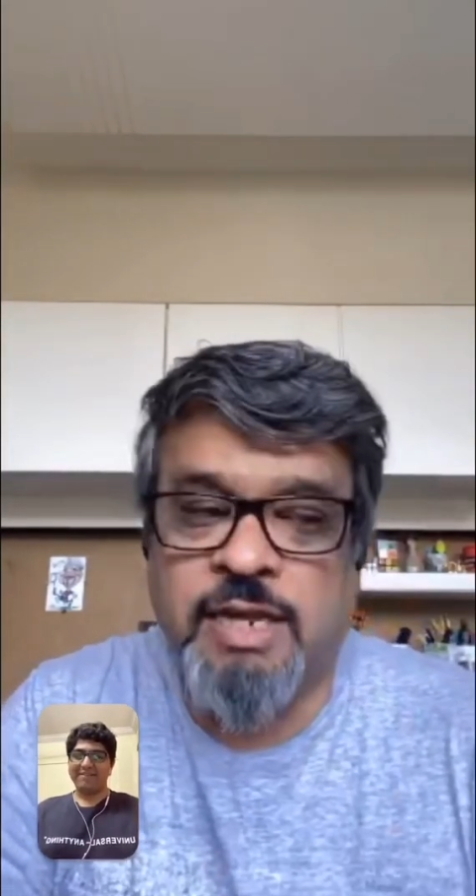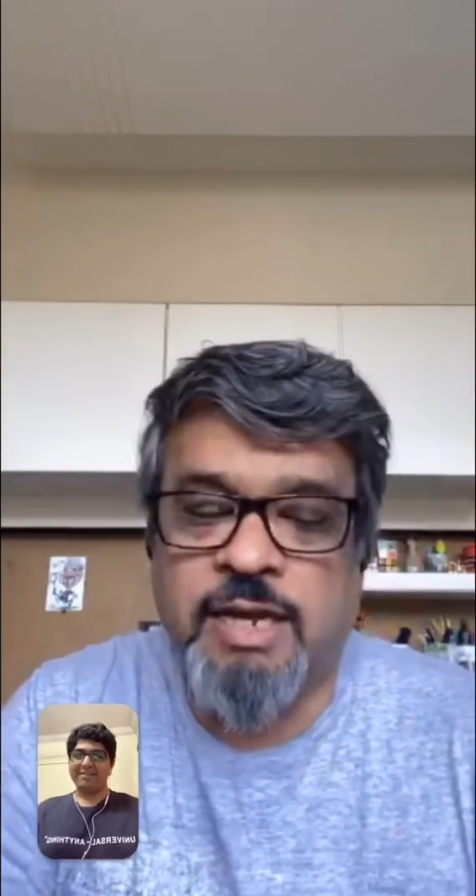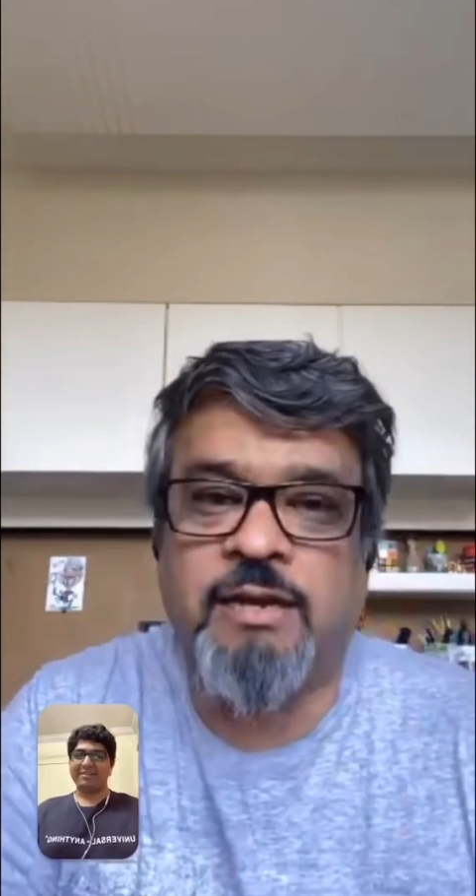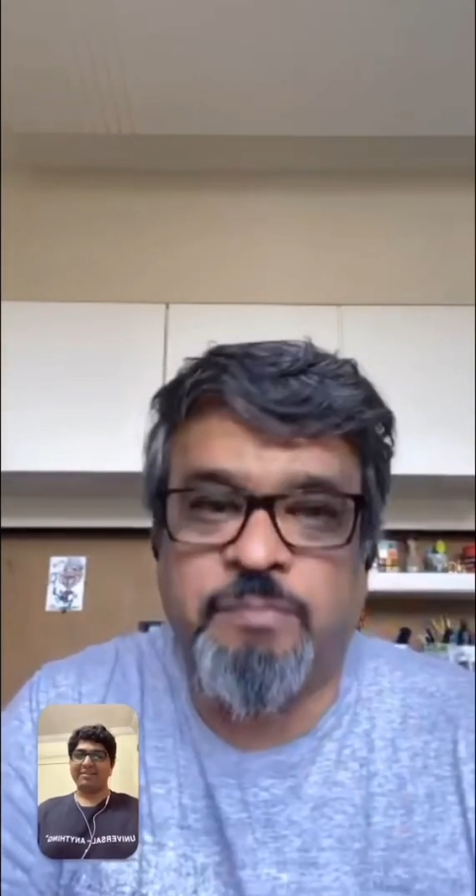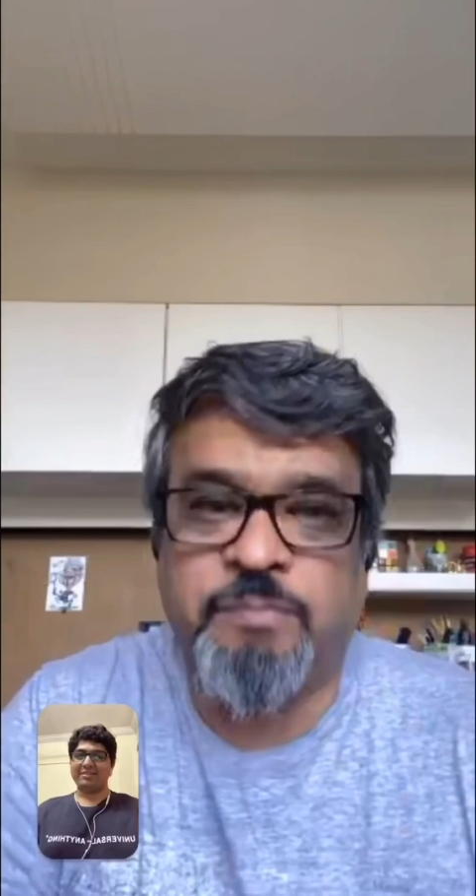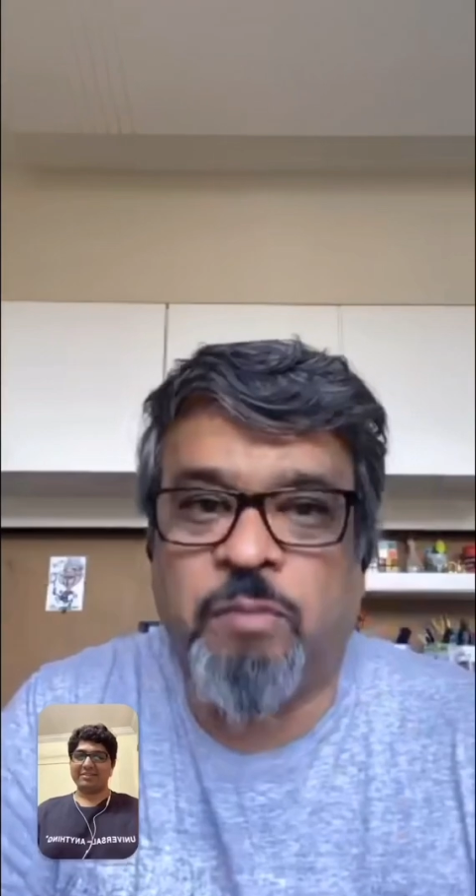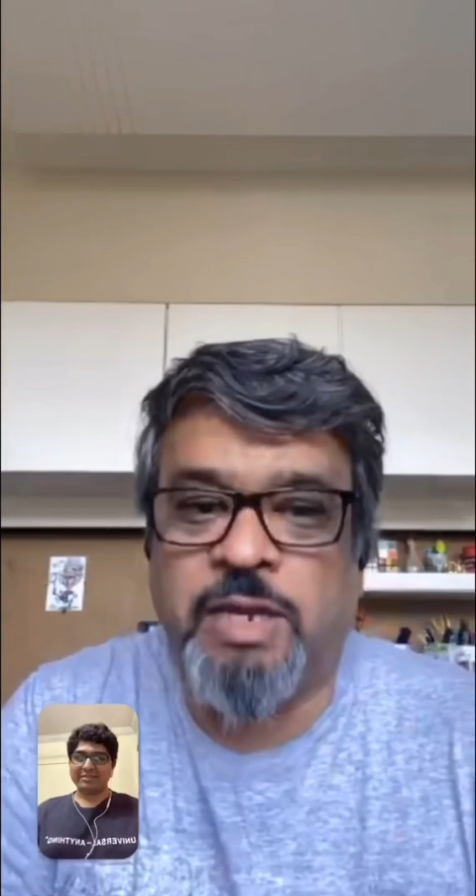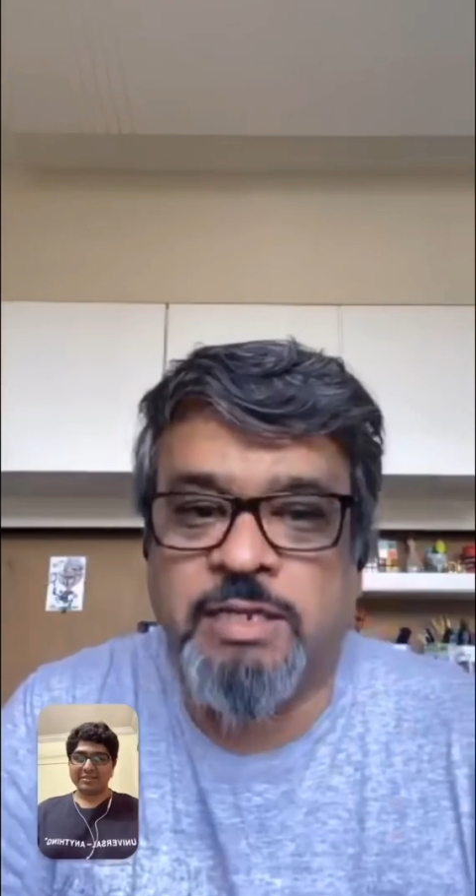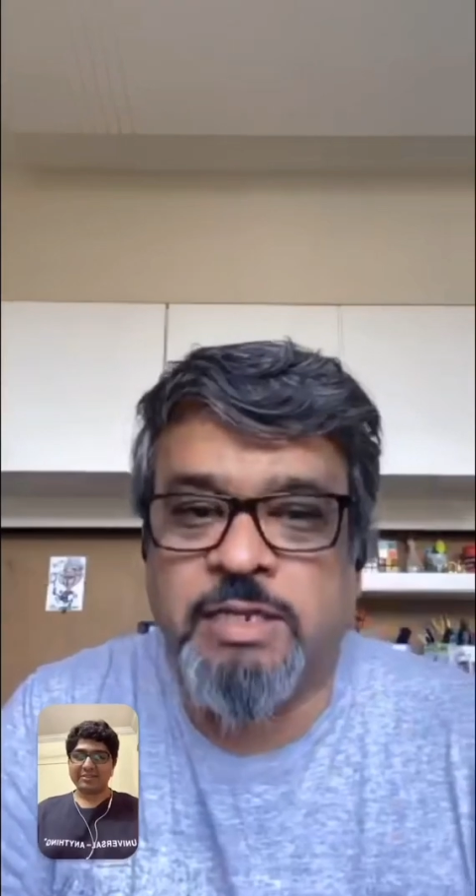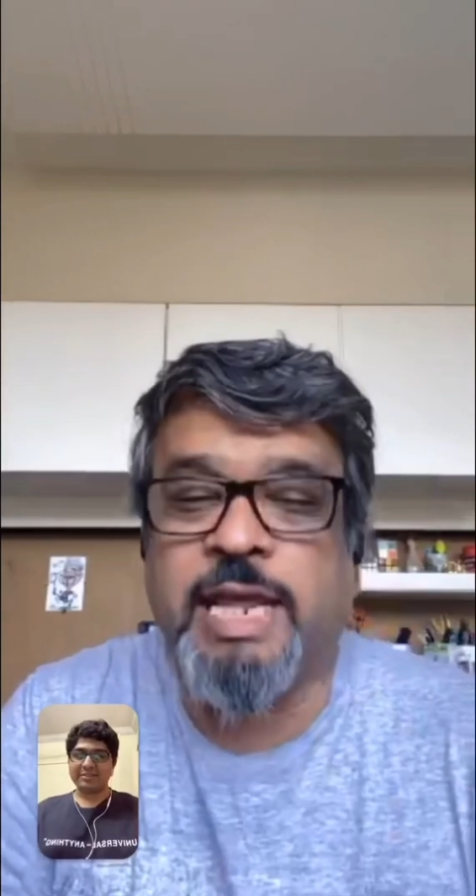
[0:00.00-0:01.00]
and
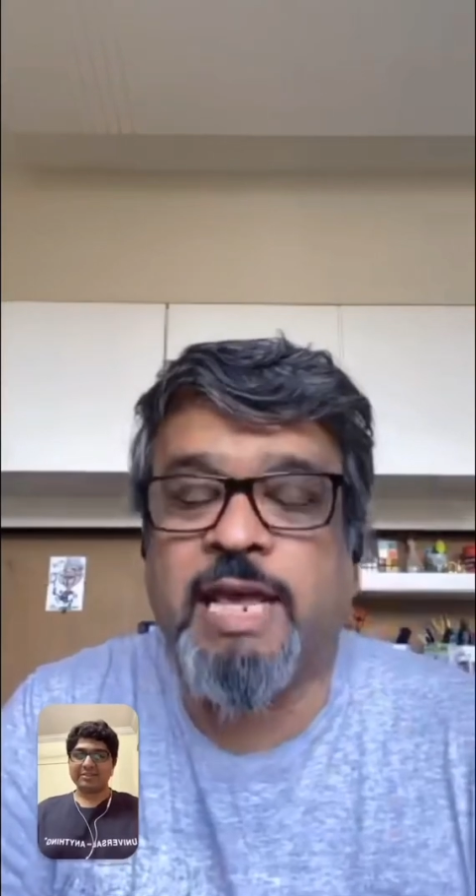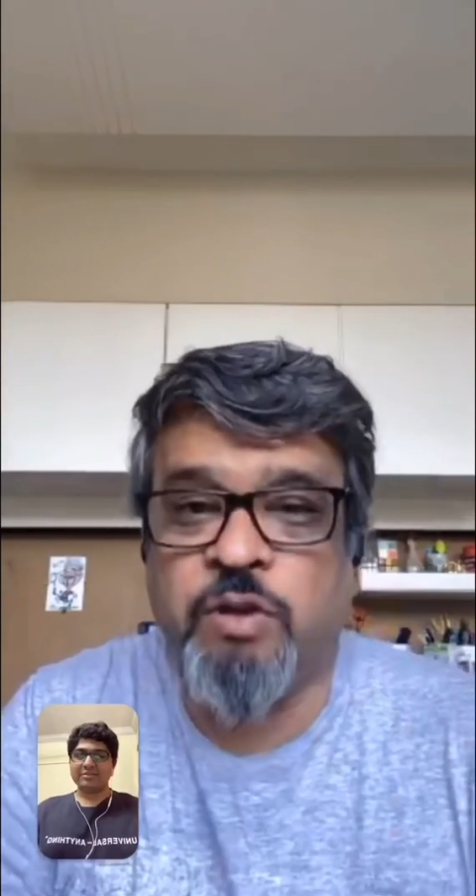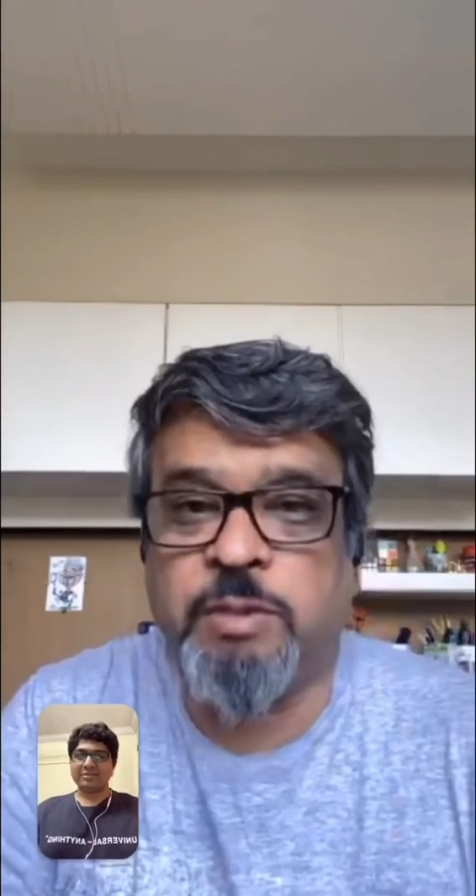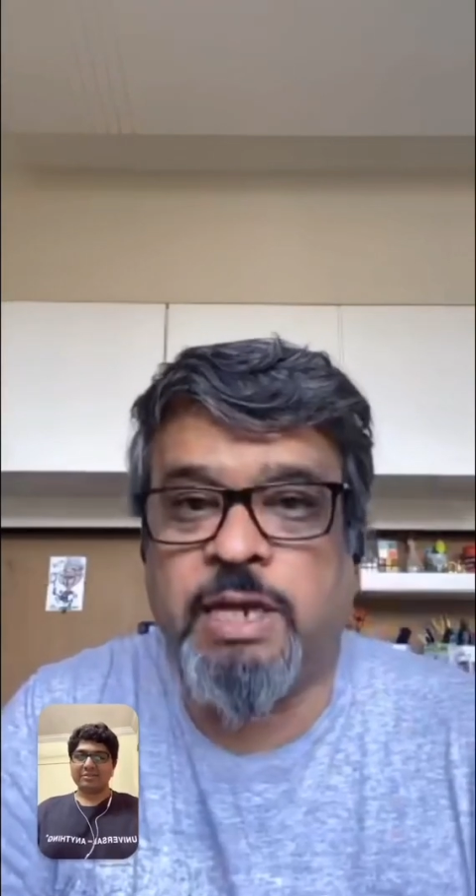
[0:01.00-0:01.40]
nowadays they call it